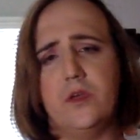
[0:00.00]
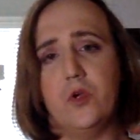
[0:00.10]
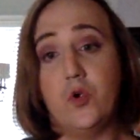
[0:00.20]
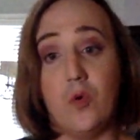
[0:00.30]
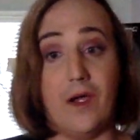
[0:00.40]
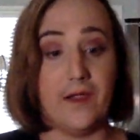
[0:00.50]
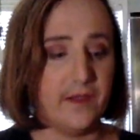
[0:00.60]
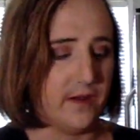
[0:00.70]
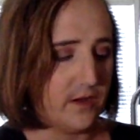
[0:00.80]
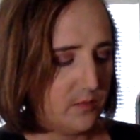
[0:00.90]
who I
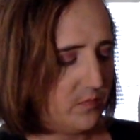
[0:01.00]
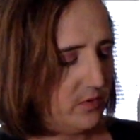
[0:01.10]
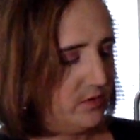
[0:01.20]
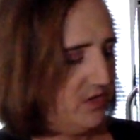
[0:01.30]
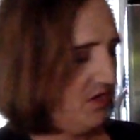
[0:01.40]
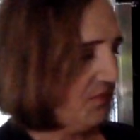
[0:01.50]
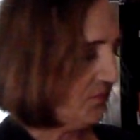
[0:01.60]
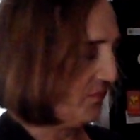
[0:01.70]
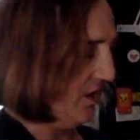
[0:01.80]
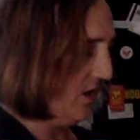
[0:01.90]
am.
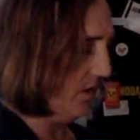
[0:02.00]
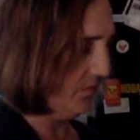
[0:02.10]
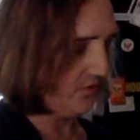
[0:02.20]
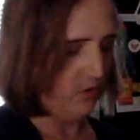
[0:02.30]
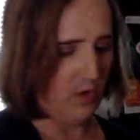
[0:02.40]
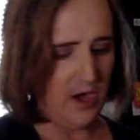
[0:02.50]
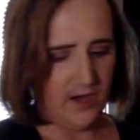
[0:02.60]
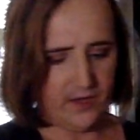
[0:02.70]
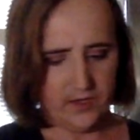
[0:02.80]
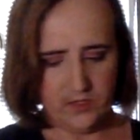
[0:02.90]
So
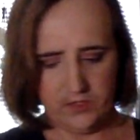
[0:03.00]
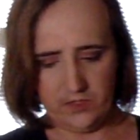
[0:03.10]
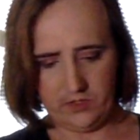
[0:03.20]
I